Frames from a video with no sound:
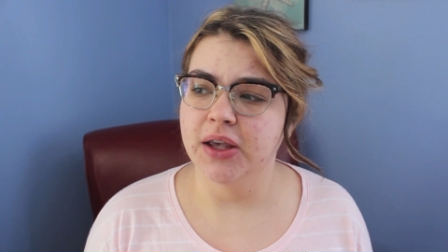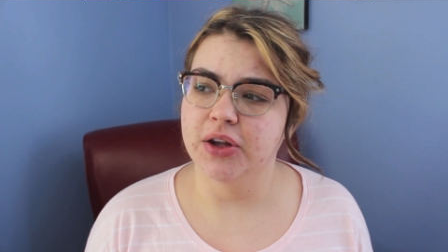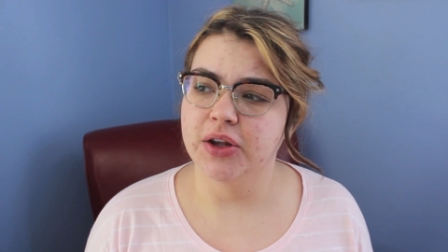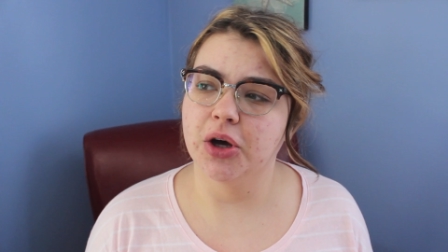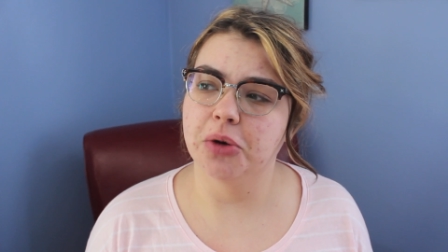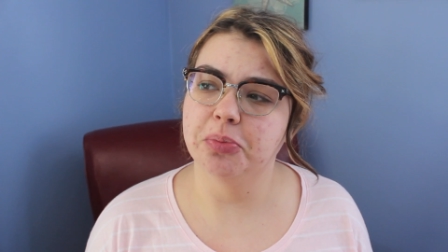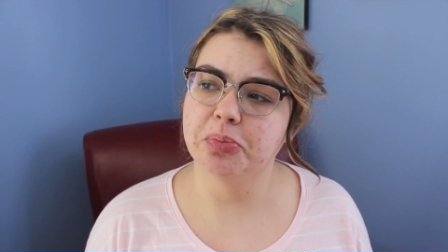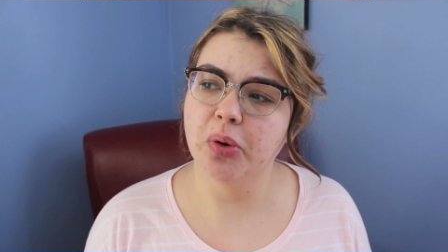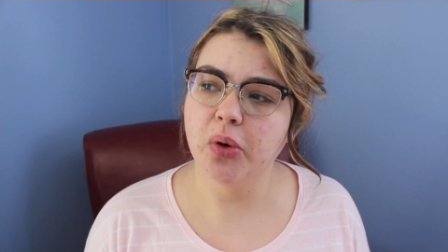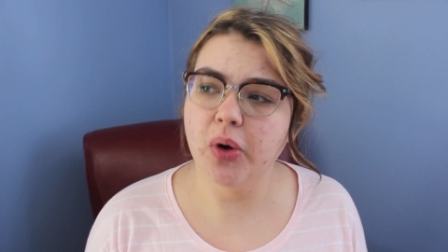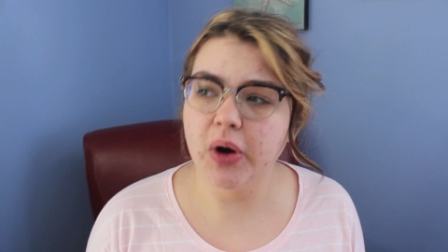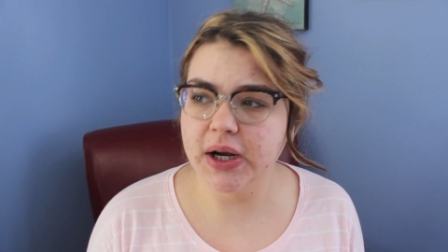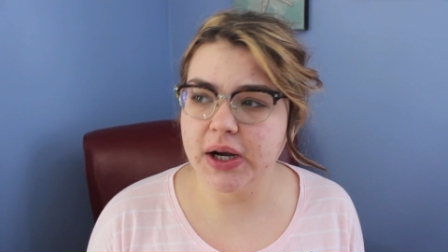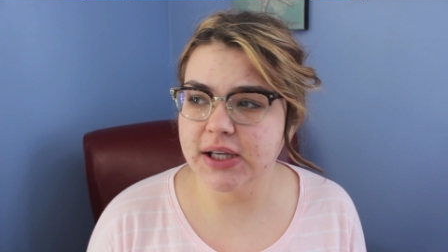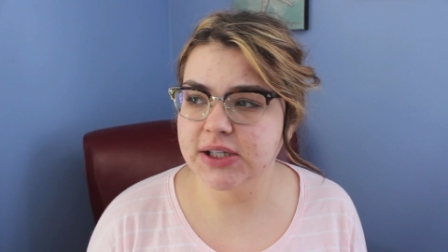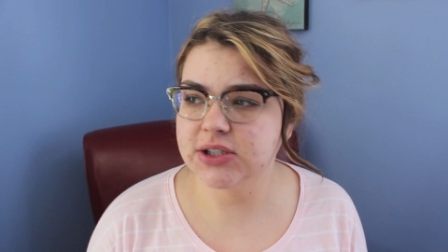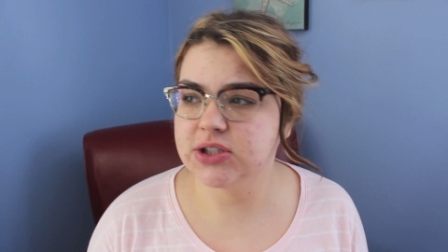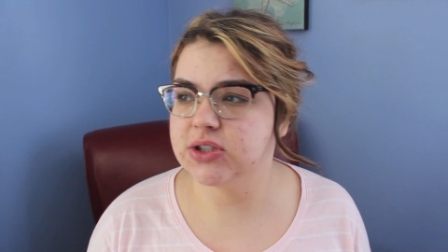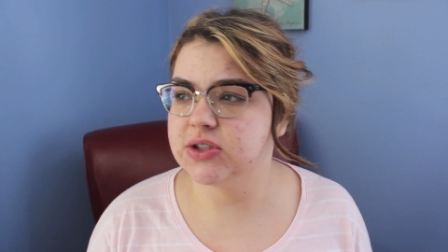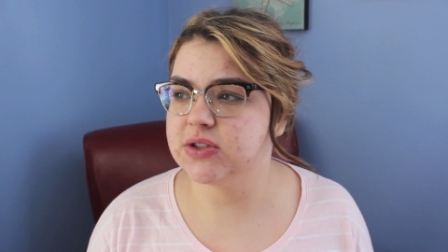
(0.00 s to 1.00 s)
you know, pore
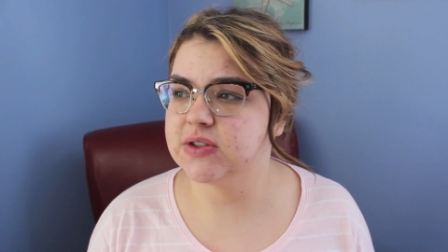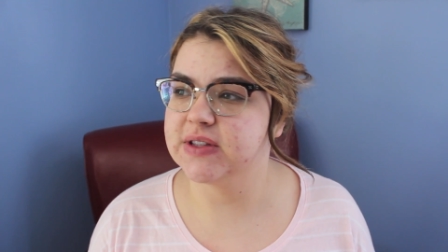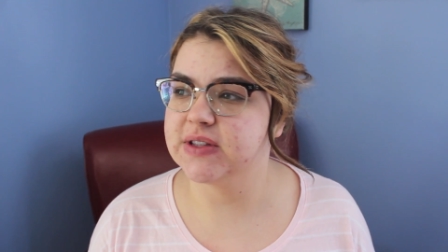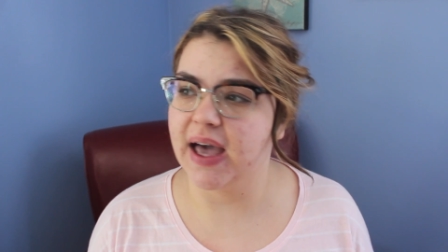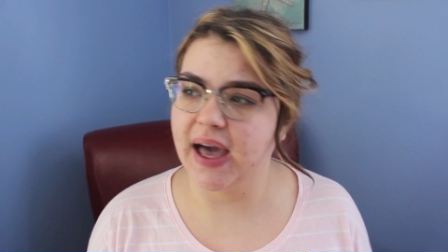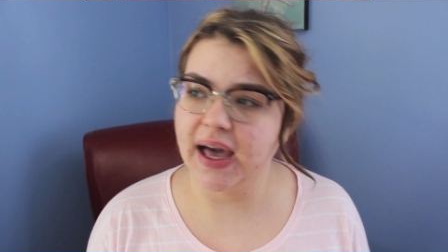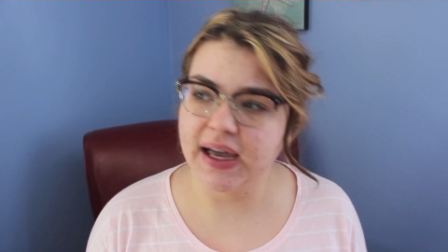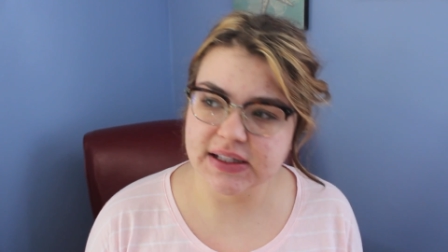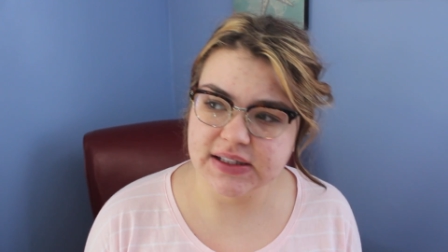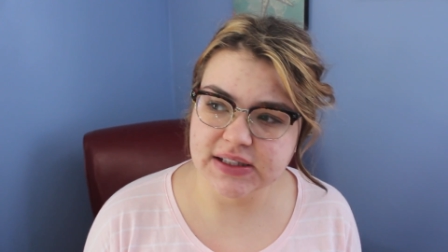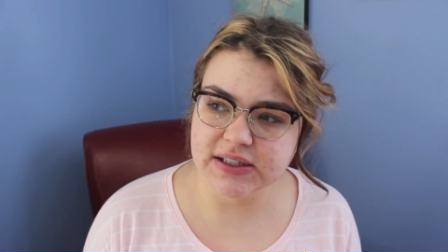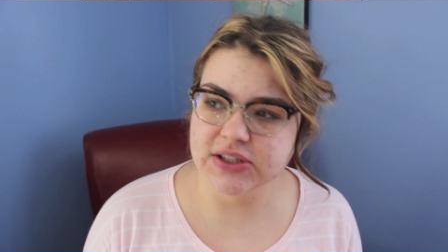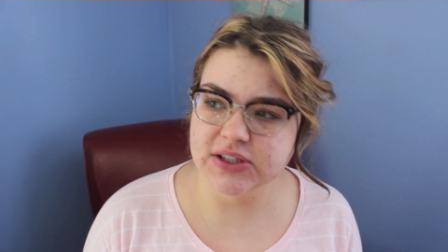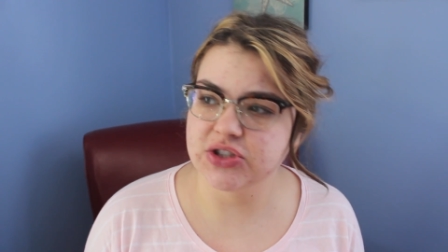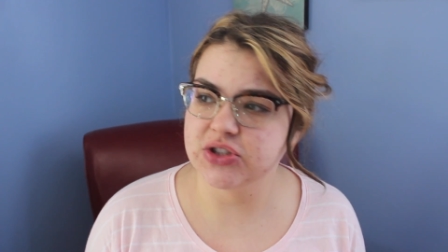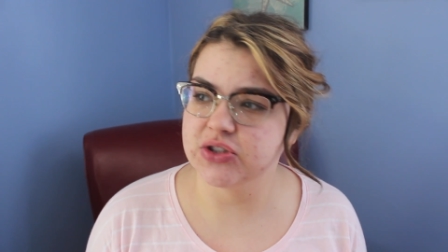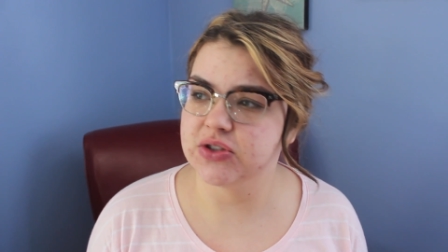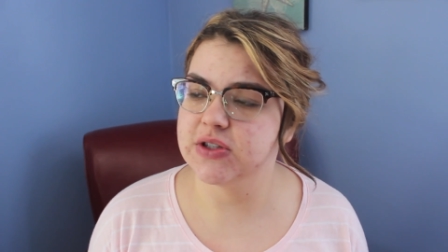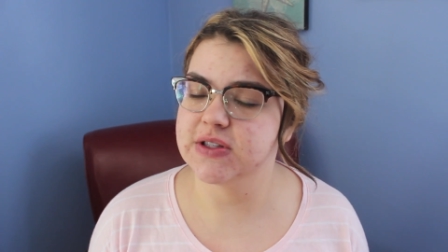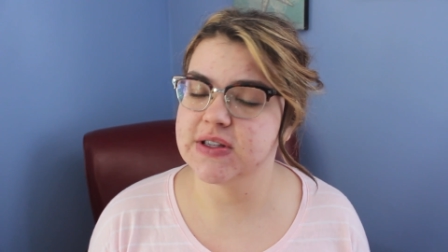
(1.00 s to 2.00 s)
issues, acne
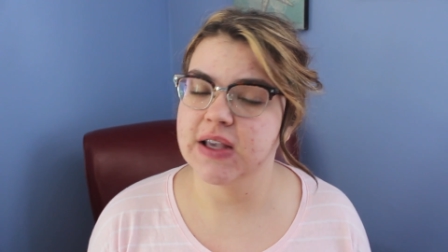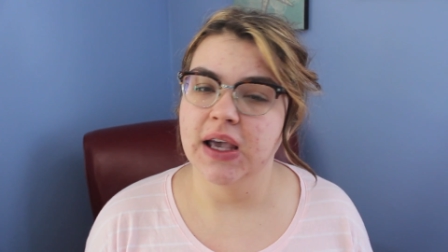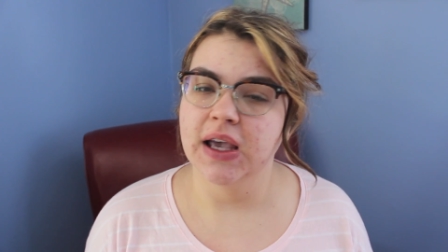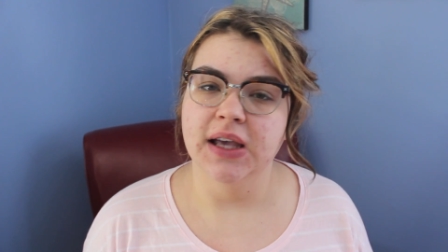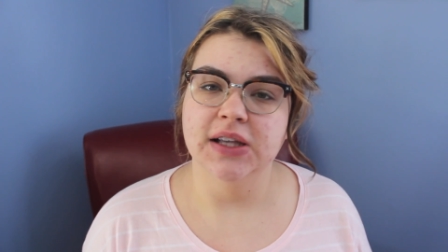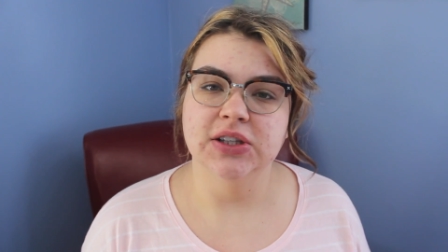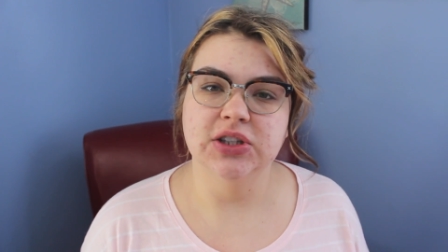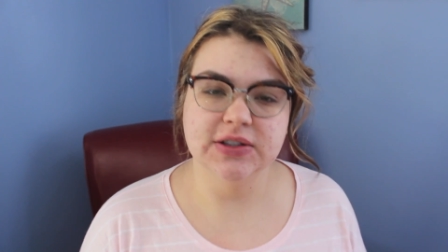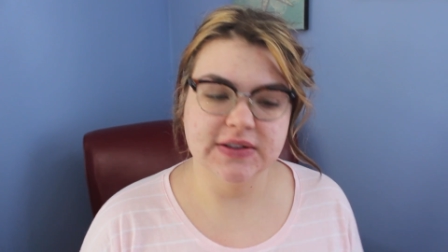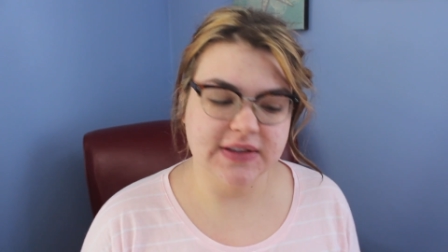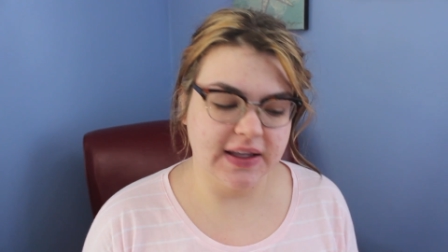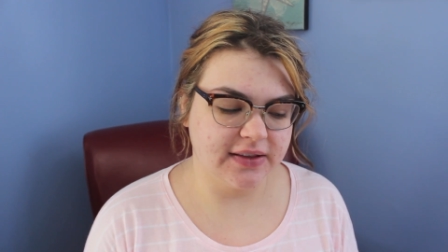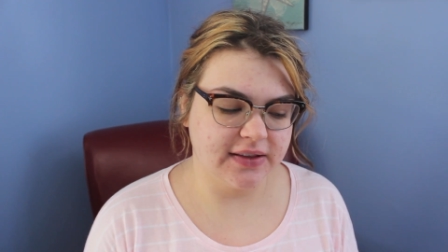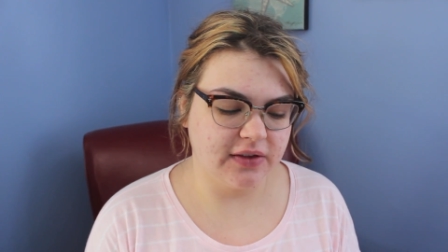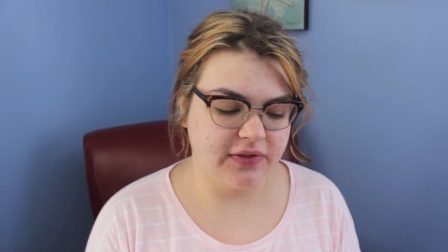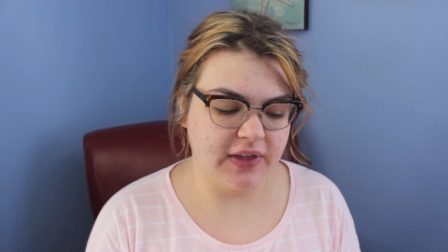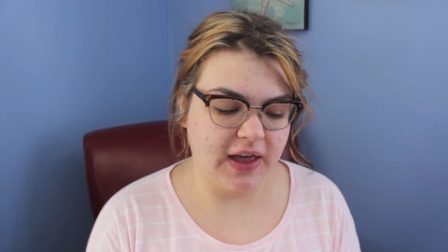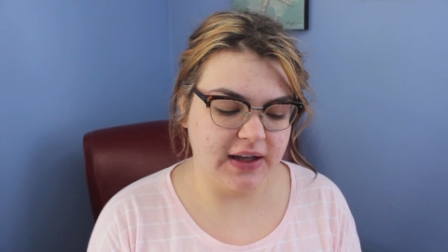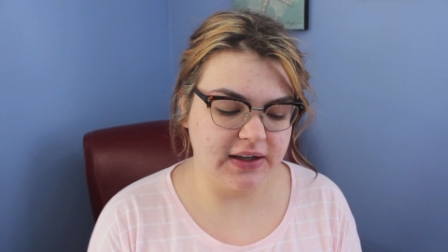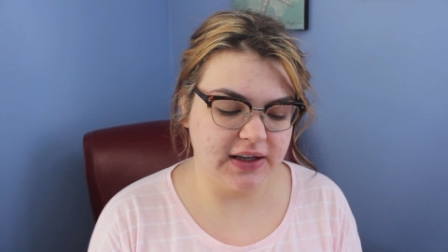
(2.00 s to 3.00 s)
issues, just things
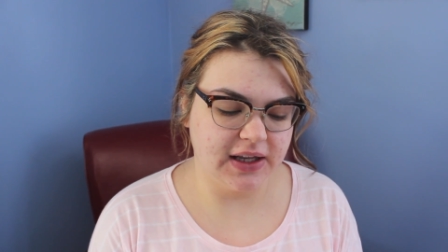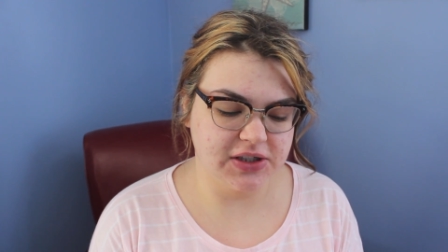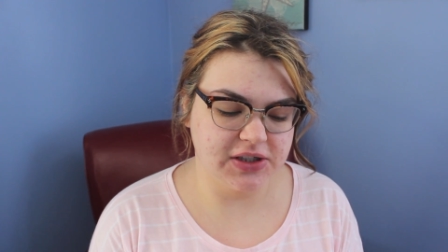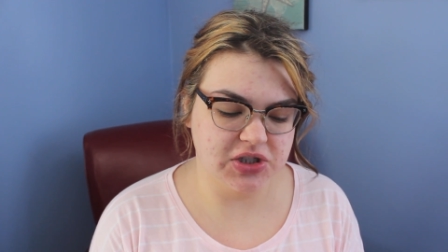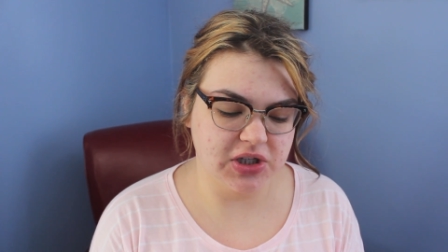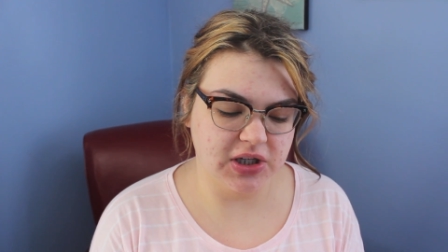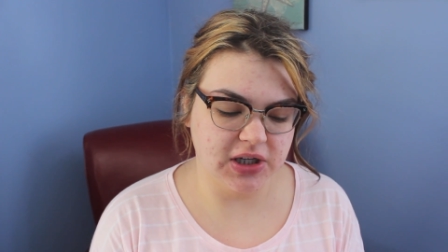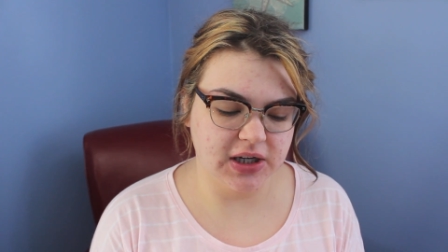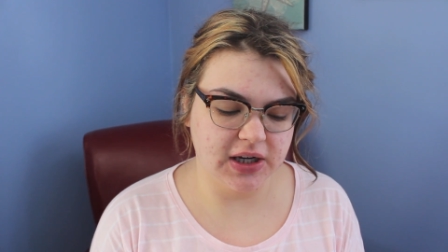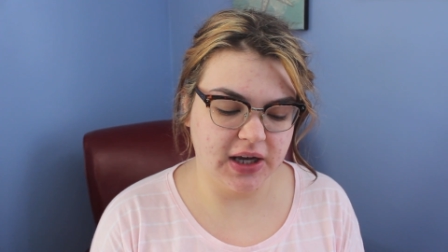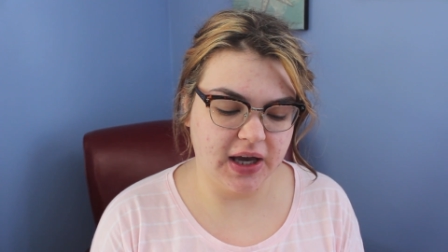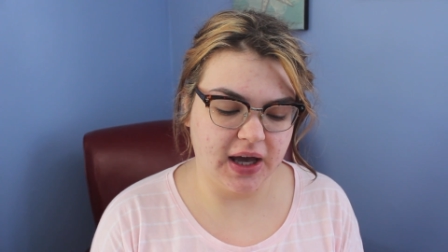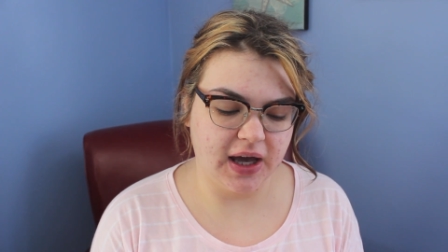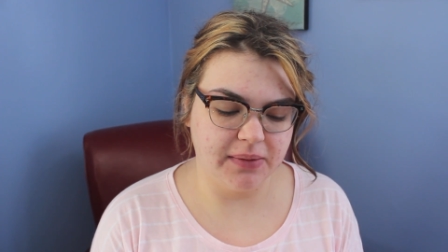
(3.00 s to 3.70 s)
of that nature.